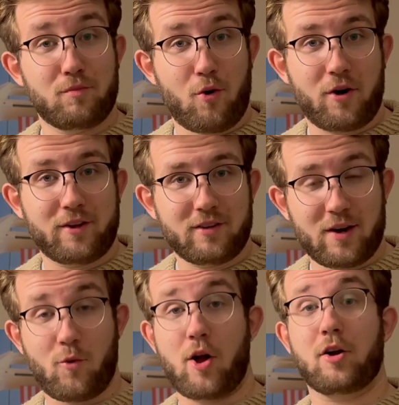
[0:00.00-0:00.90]
morning
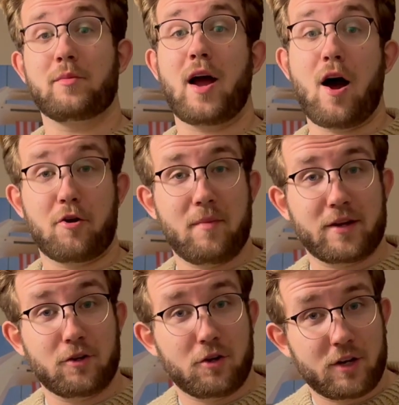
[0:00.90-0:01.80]
and welcome to How to
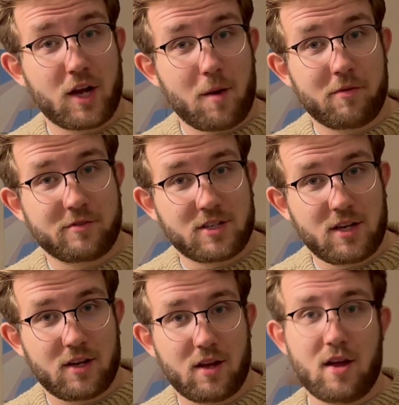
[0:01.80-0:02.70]
Make a Good Cup of
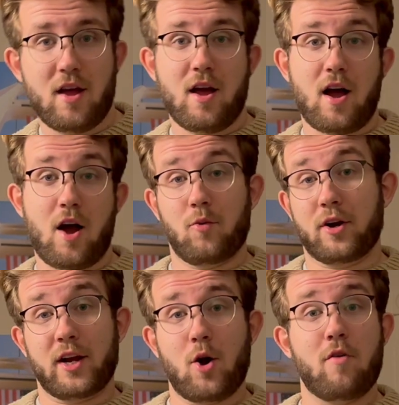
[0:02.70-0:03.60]
Tea. We're
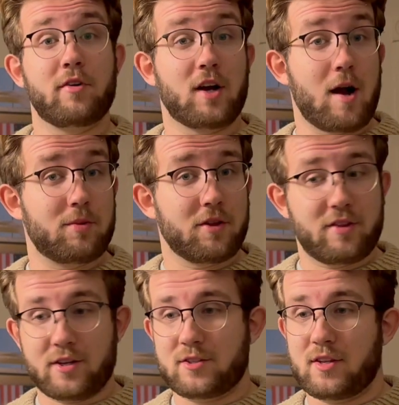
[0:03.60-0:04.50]
going to go over a couple of
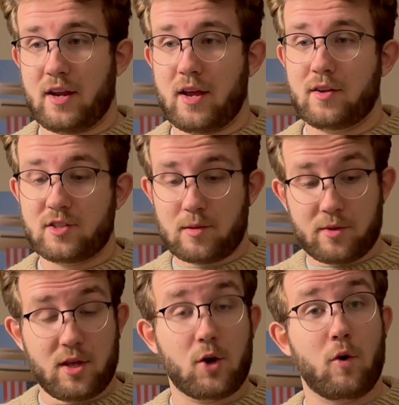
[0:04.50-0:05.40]
things today, some of
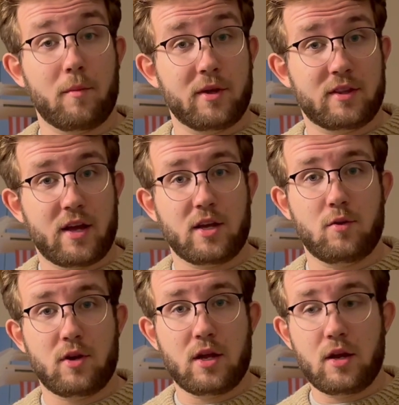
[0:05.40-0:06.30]
the equipment that you
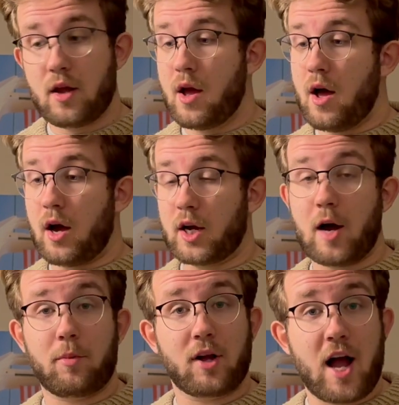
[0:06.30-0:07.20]
need, a
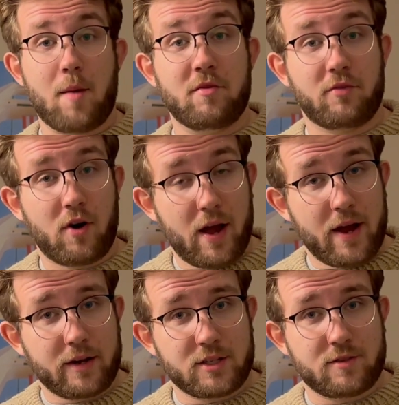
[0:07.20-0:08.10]
couple common
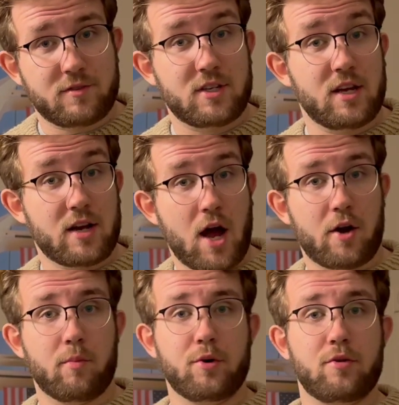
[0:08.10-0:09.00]
varieties of tea and how to
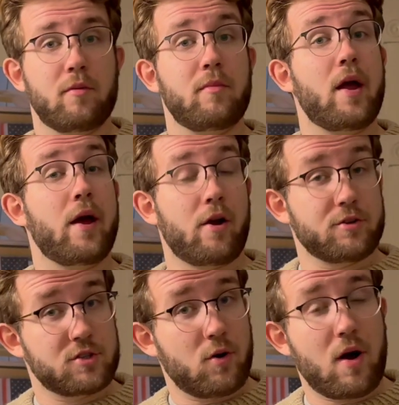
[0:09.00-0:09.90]
brew them, and
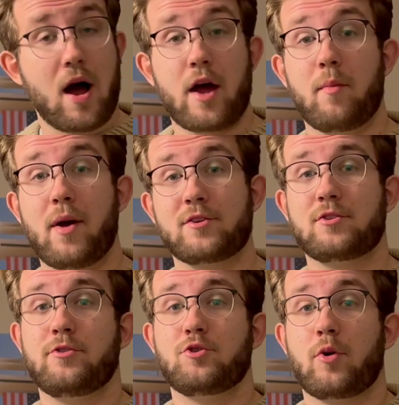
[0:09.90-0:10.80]
also how to best
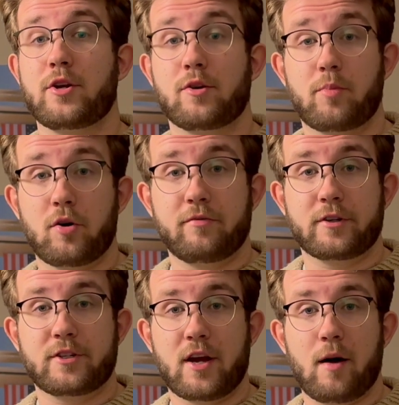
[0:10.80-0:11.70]
enjoy your
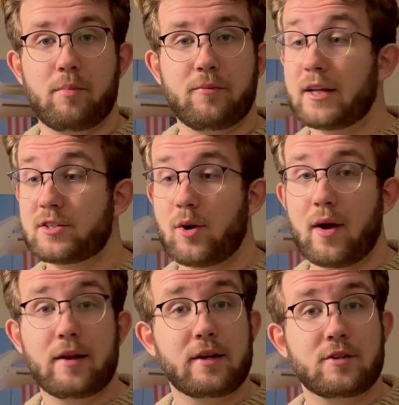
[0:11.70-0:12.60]
perfect cup. Let's go ahead and get